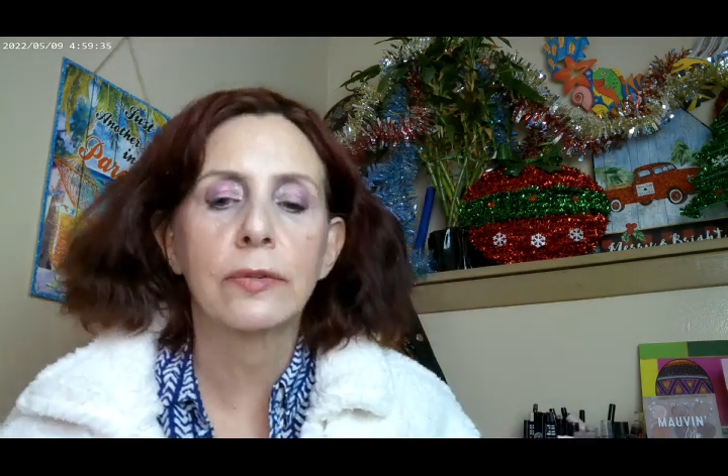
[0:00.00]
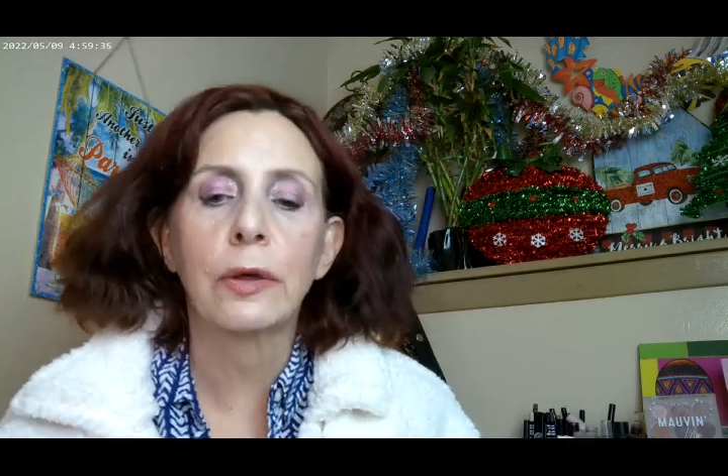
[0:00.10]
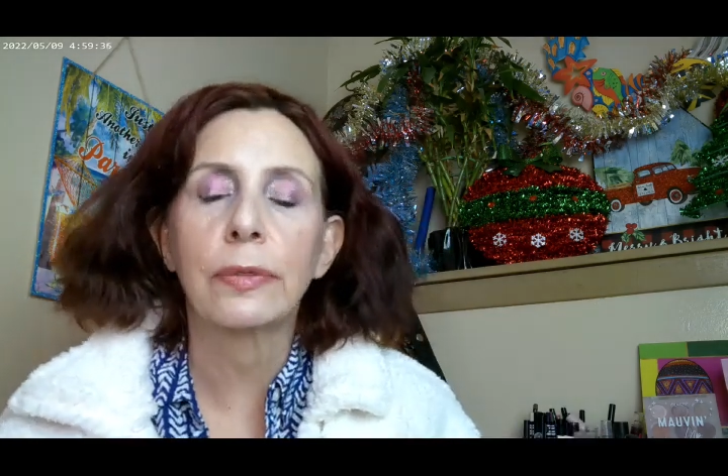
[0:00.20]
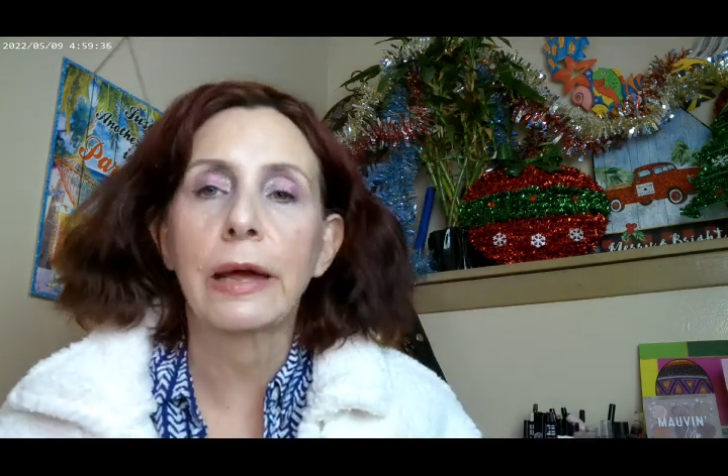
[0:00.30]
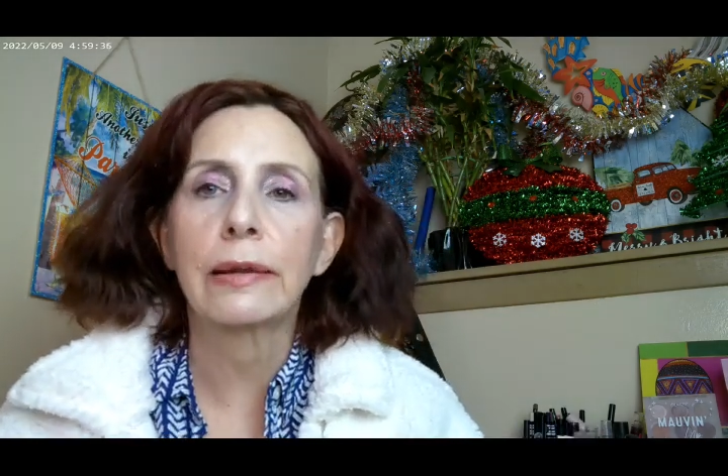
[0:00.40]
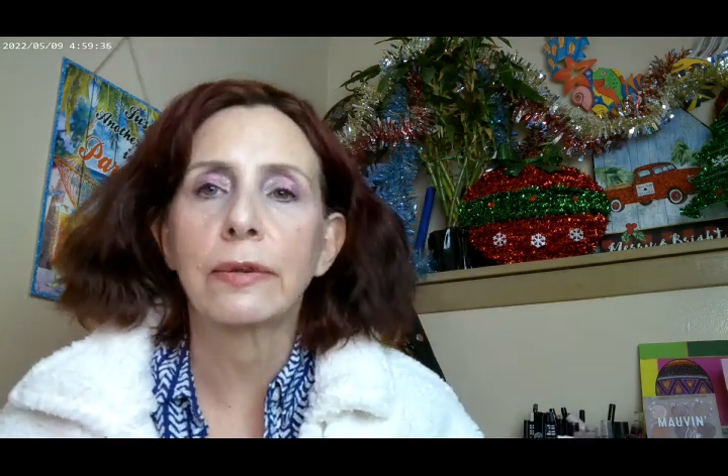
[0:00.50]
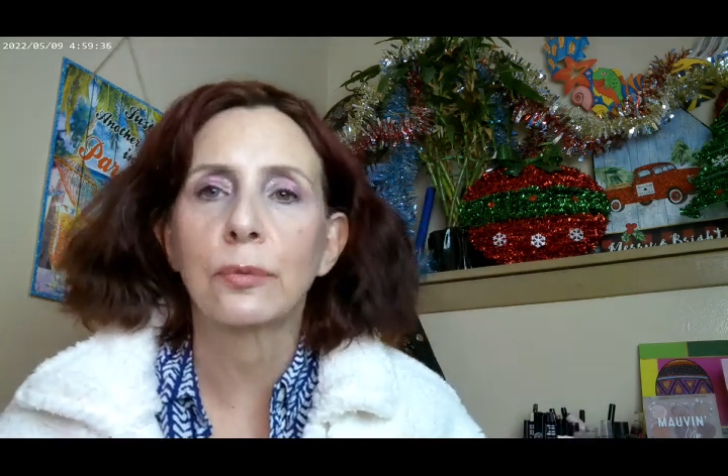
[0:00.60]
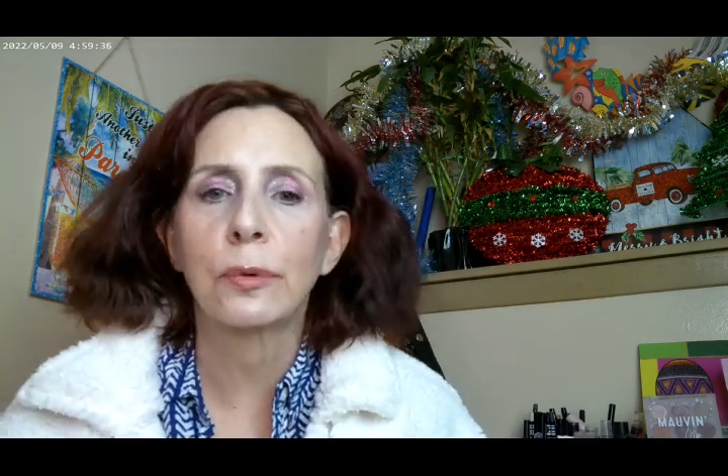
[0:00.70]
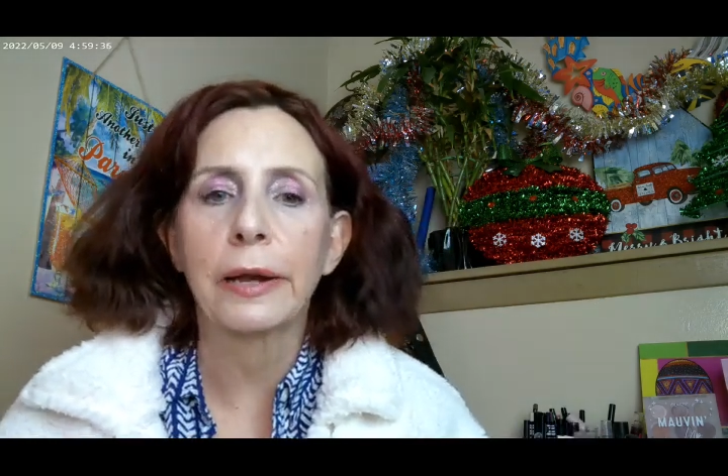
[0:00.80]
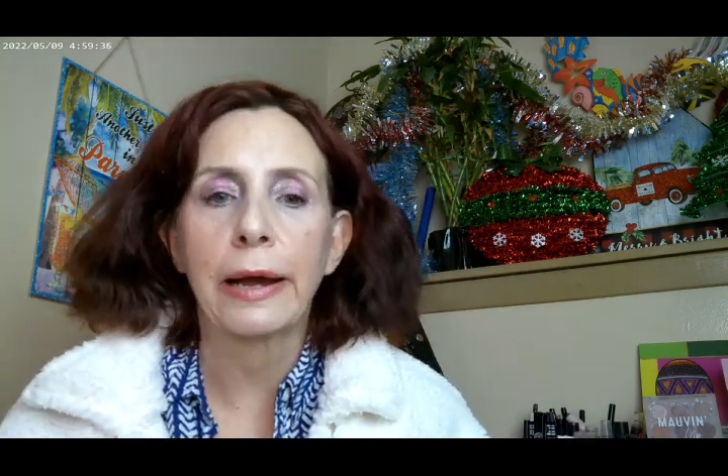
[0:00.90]
So
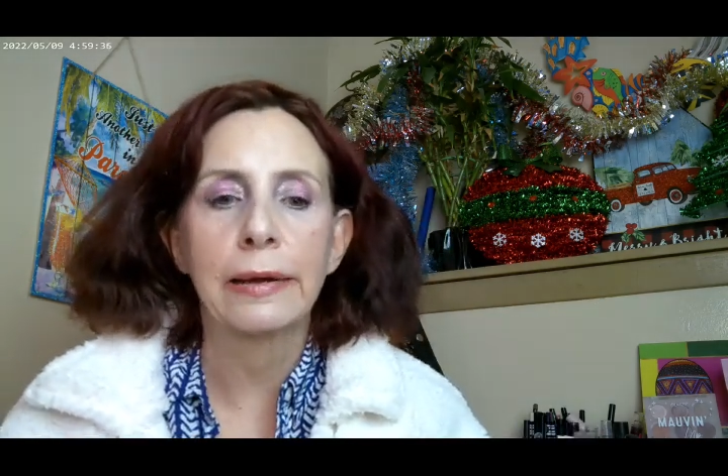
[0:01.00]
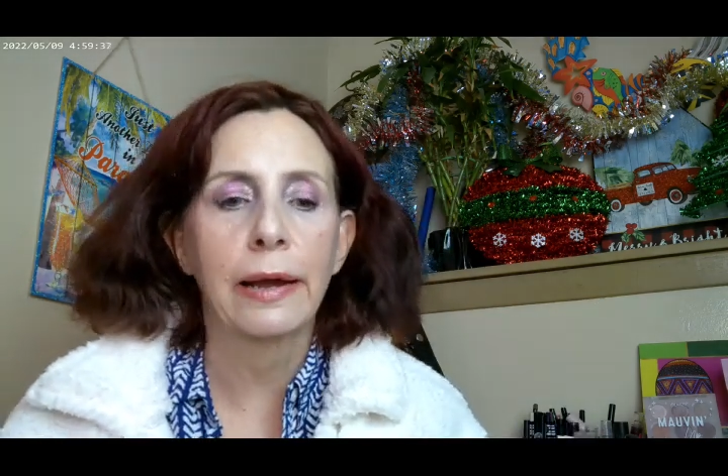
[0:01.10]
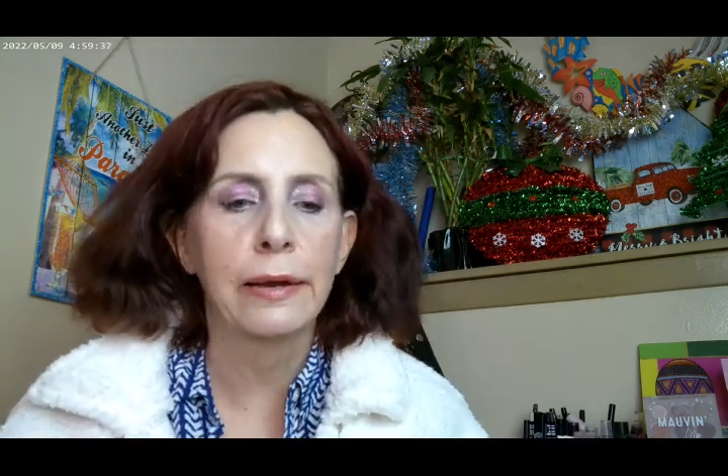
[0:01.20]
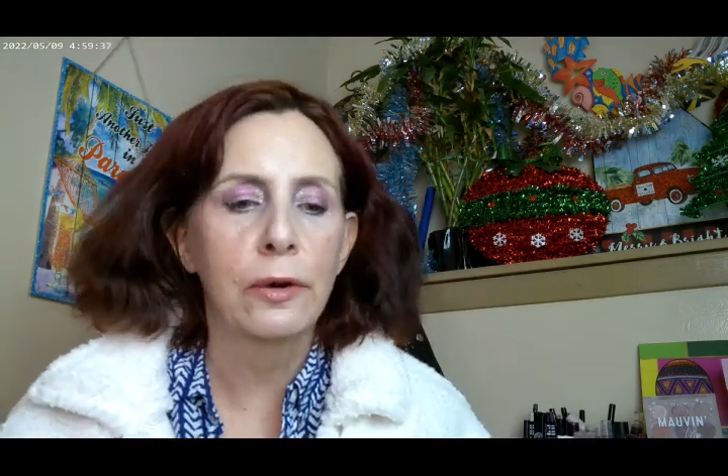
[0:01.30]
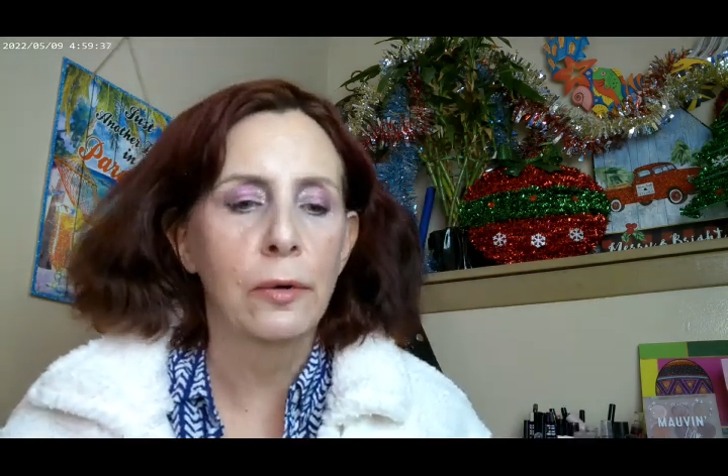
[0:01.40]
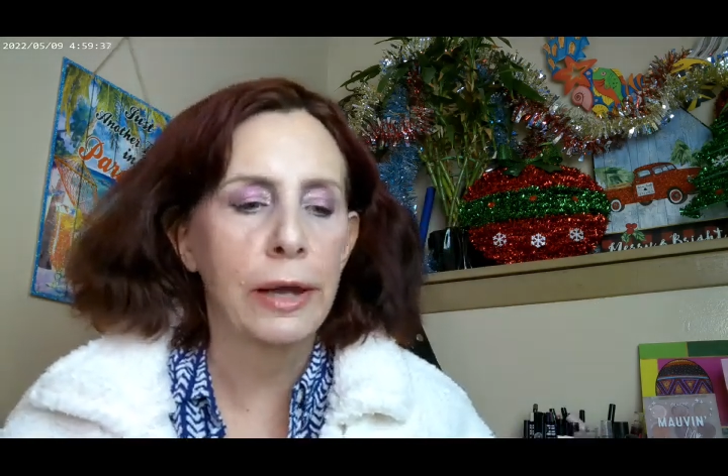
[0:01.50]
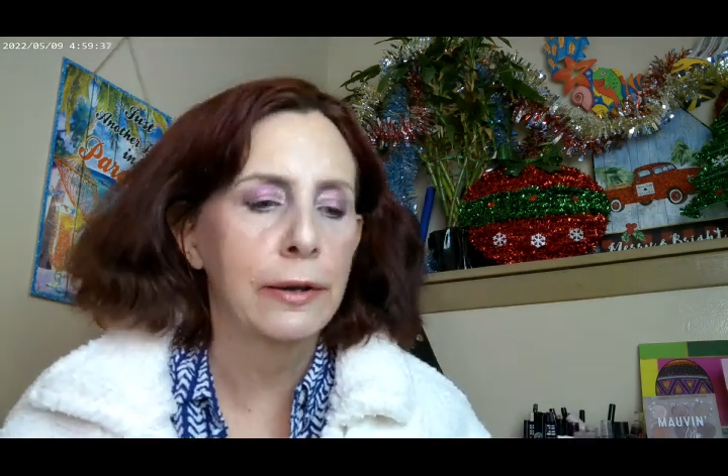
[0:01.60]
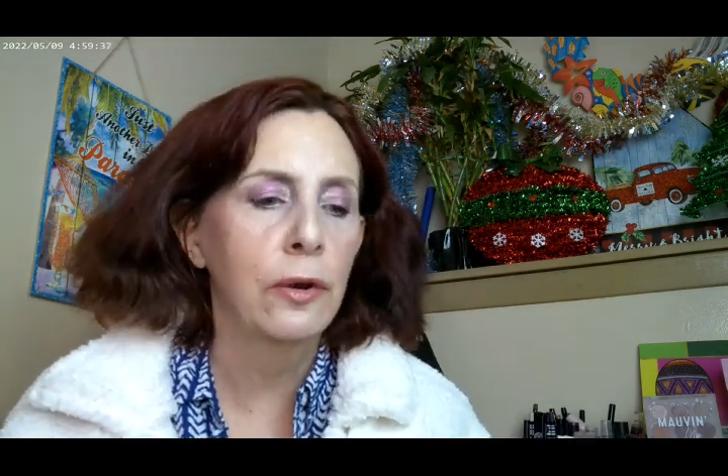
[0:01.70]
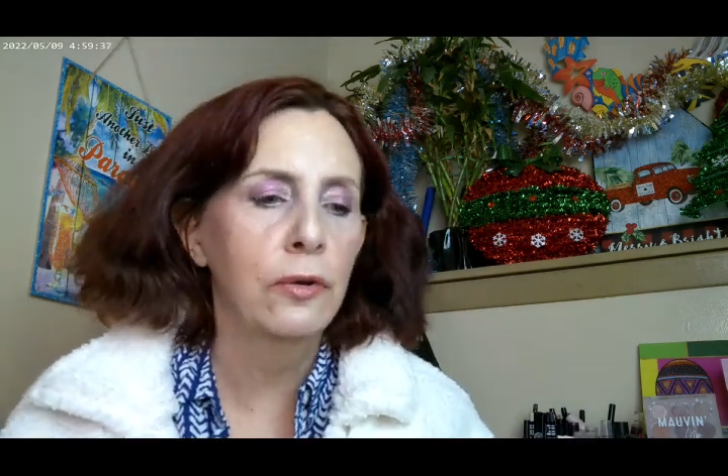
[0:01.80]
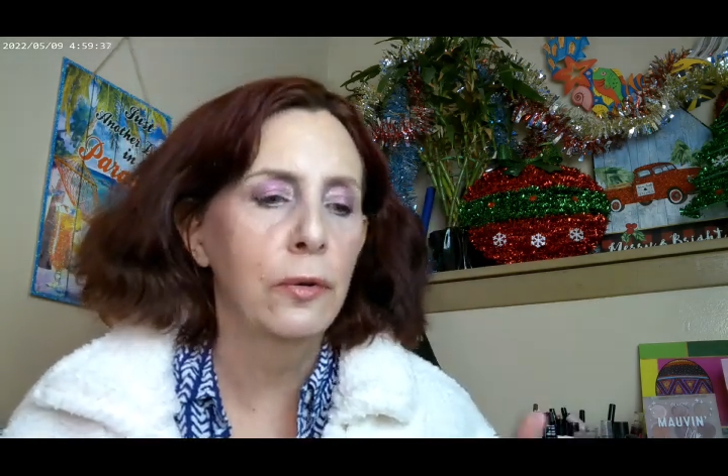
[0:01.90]
that's what I did go
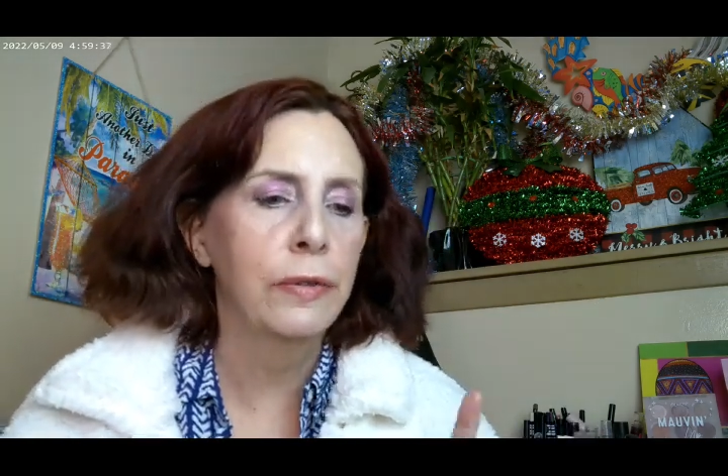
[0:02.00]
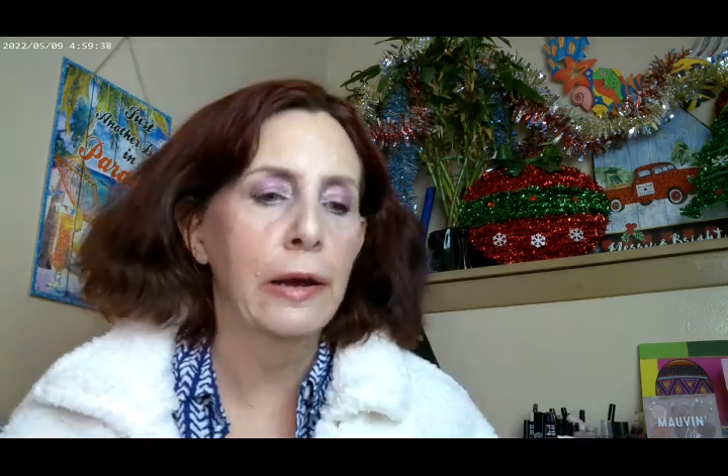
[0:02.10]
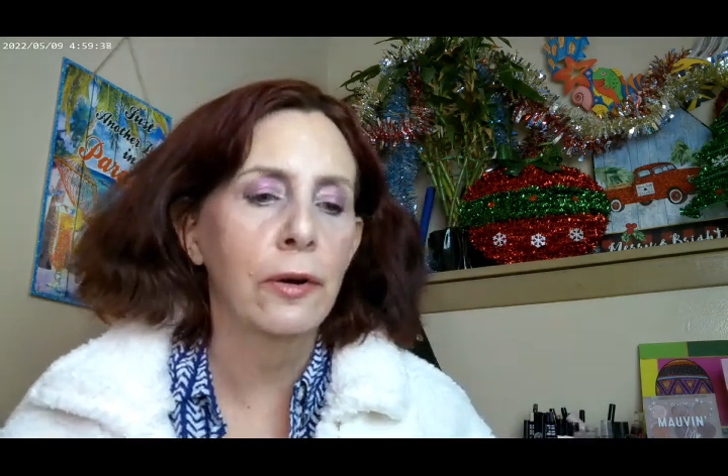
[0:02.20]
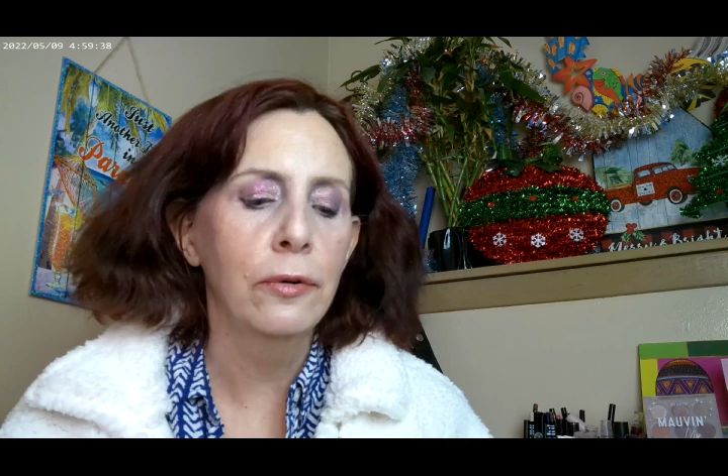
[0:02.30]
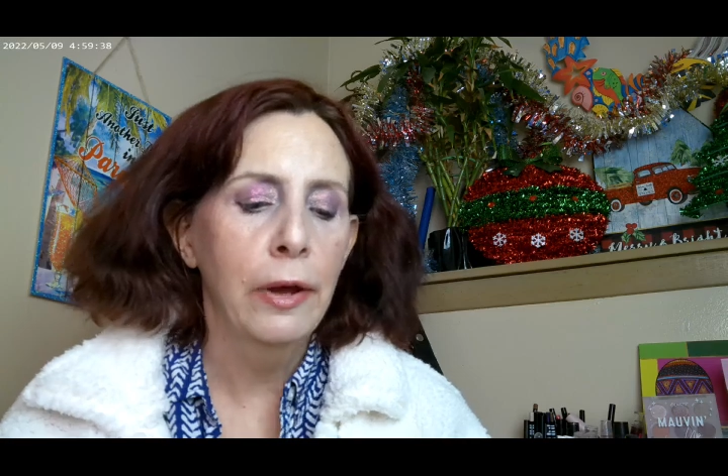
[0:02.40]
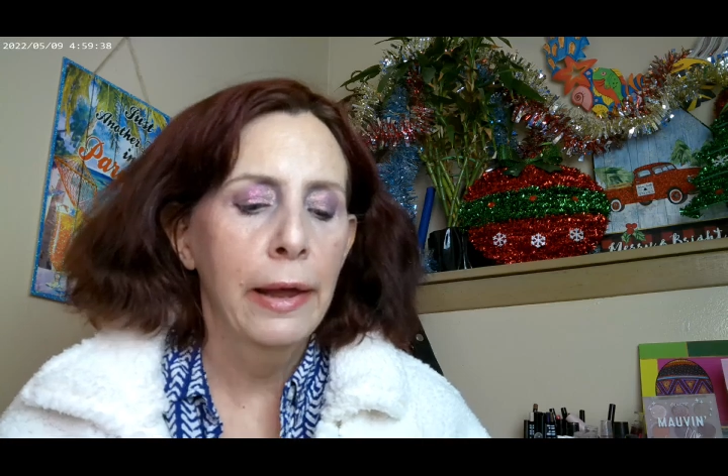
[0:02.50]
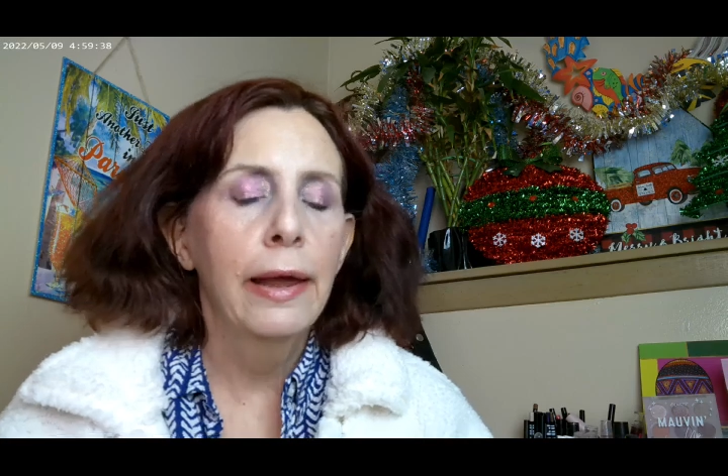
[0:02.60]
ahead and do there.